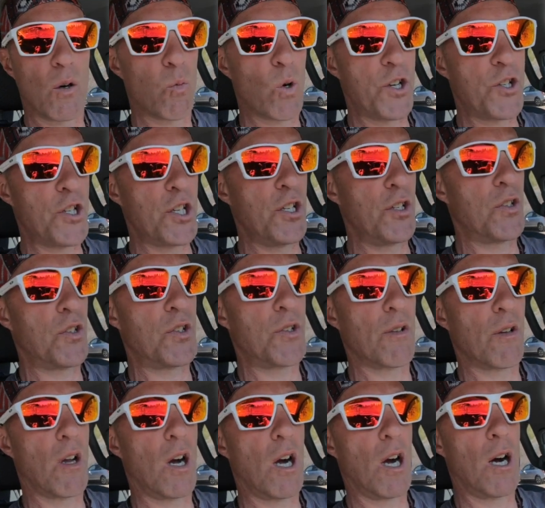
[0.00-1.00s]
which is
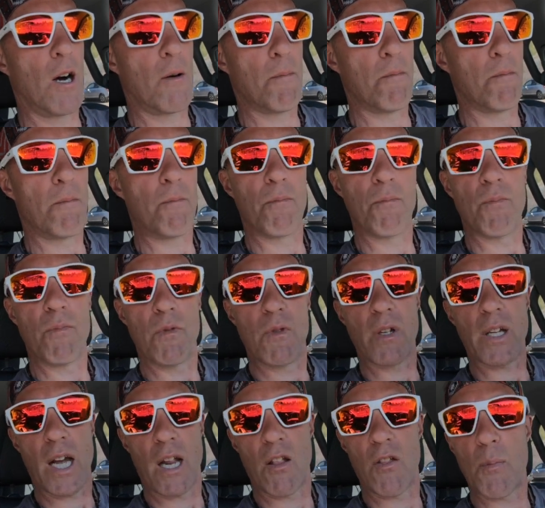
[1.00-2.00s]
kind
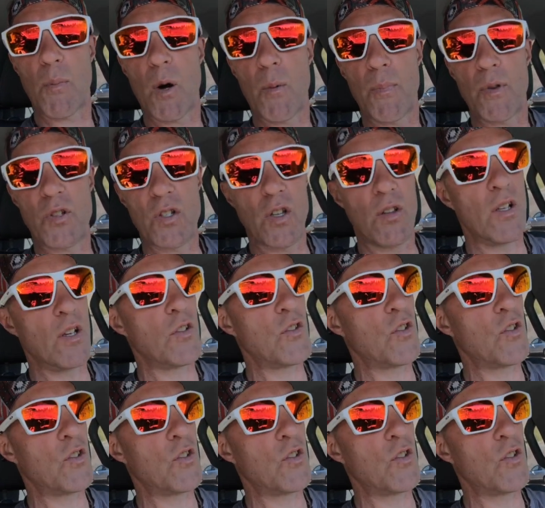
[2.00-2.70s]
of the purpose of this.